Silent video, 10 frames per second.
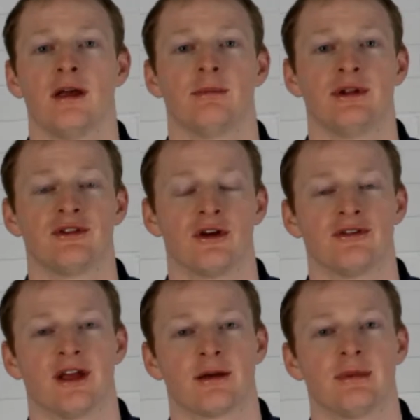please
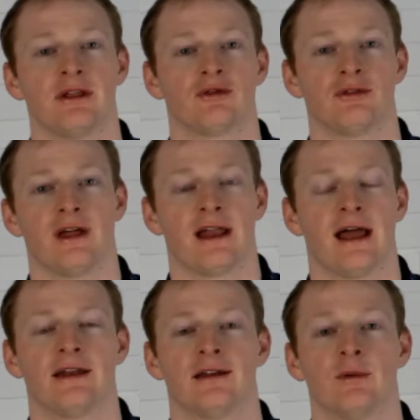contact me through that
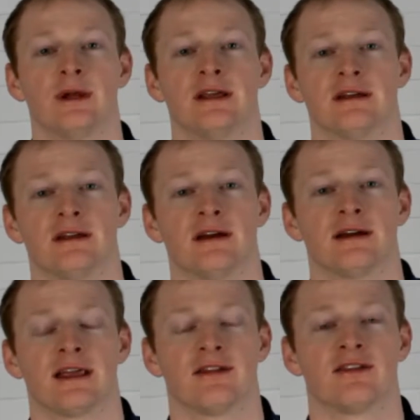ad and we can
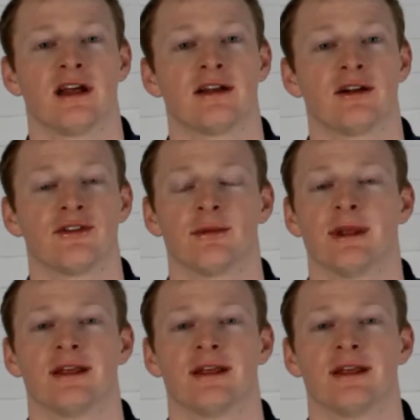get started on some